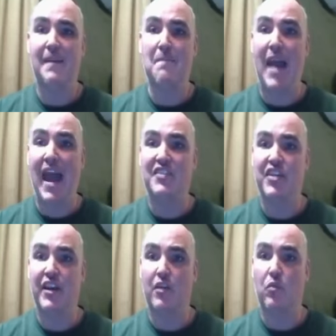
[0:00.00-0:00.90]

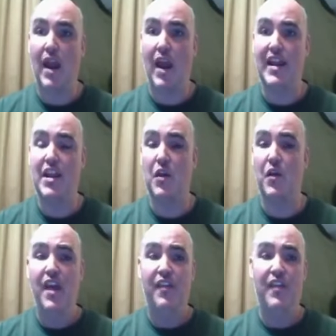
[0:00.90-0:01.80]
magic right
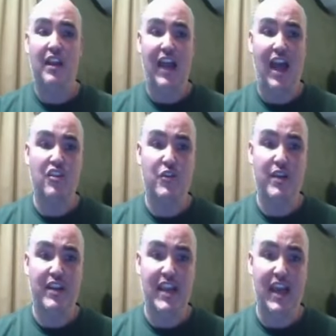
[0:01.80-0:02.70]
here that allows you
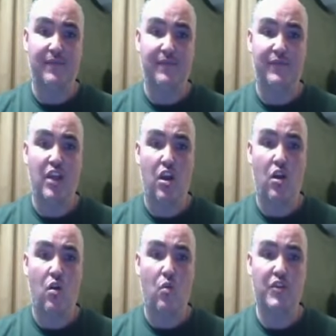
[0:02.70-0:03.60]
to get it.
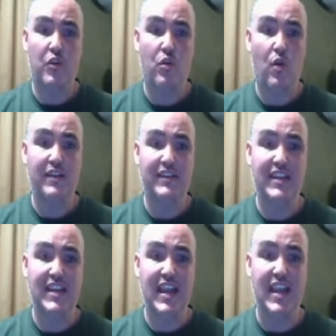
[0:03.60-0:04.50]
So what you're going
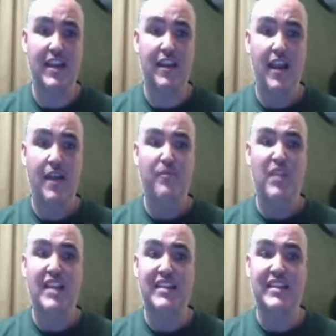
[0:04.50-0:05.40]
to need
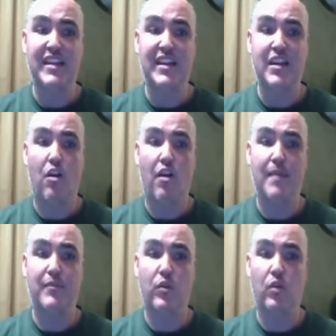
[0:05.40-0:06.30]
is the
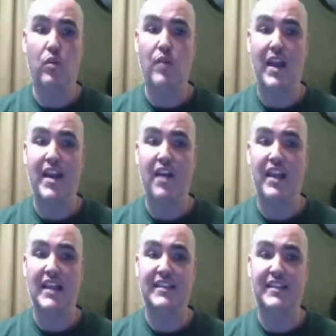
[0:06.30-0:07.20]
DeDRM tool. Right now
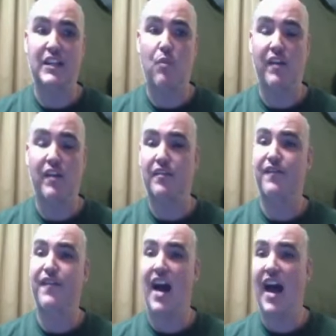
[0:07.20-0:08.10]
they got
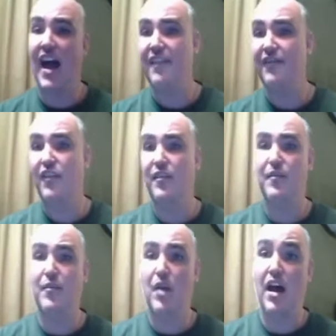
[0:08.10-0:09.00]
6.5
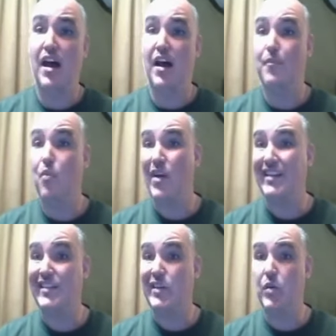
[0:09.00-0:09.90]
uh,
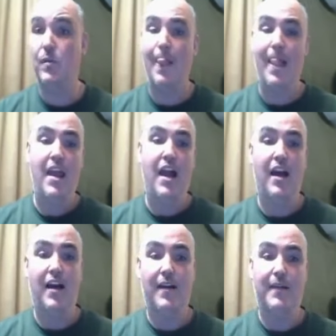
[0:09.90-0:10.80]
point two.
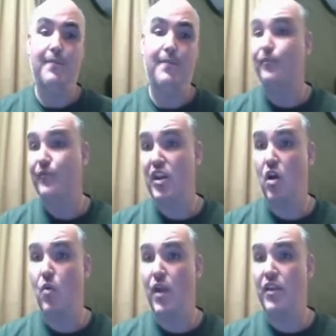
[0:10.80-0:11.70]
Um, you
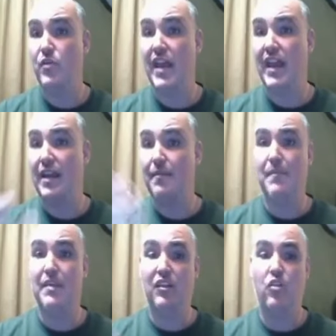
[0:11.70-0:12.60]
know, when you get it, it
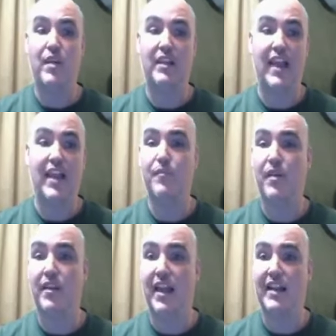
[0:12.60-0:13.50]
might be a little bit later,
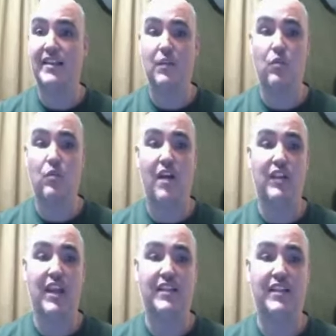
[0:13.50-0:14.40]
but like I said, we'll have a
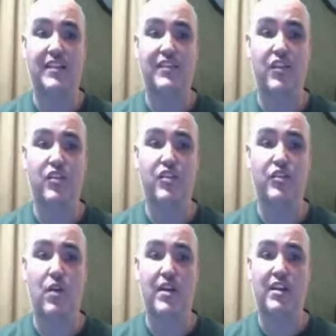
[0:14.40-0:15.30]
link to this. So you
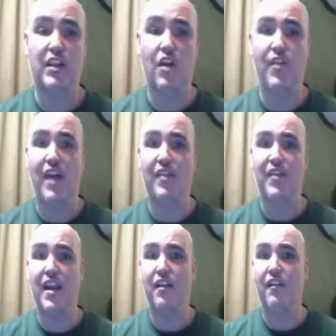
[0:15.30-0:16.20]
just go ahead and click on that
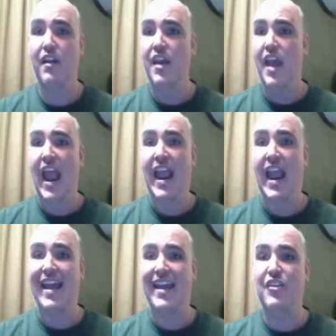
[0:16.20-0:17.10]
there
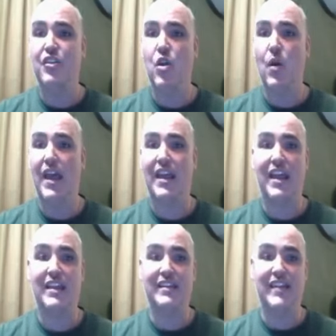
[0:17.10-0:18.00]
and you go ahead
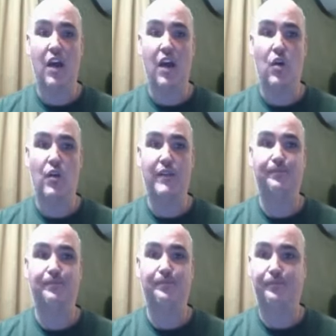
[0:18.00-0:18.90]
and download it.
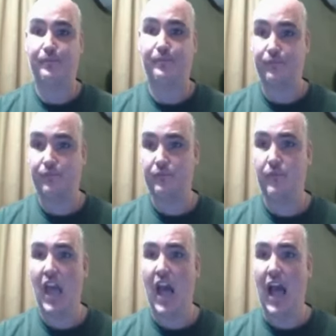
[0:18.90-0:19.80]

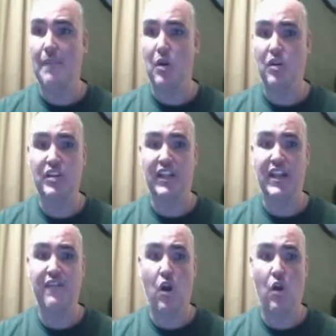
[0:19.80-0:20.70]
I
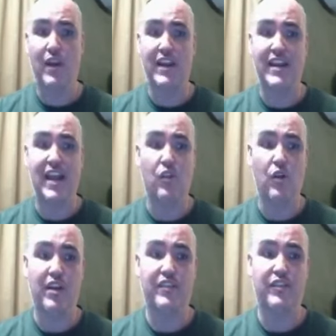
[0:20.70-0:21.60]
personally have already
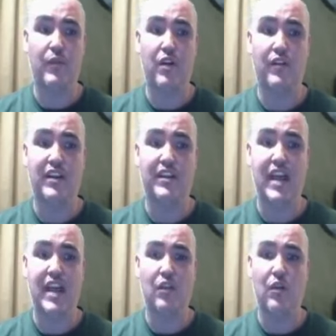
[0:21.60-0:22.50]
downloaded it, so we don't need to
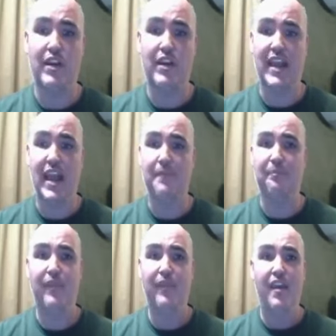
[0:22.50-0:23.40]
download it again.
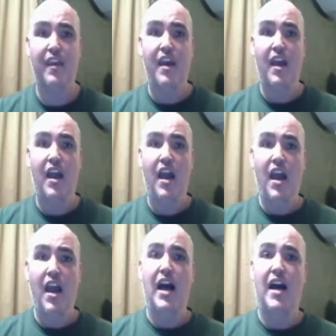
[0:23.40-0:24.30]

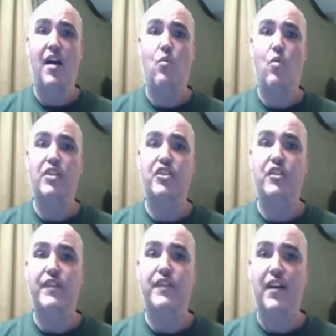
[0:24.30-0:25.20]
Uh, once
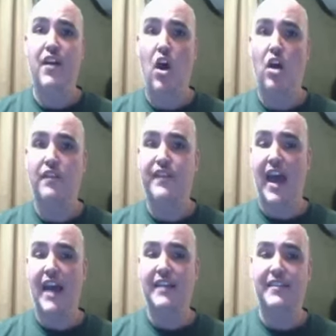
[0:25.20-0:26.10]
you've done all of
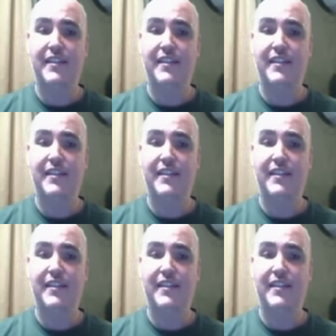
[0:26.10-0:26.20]
that,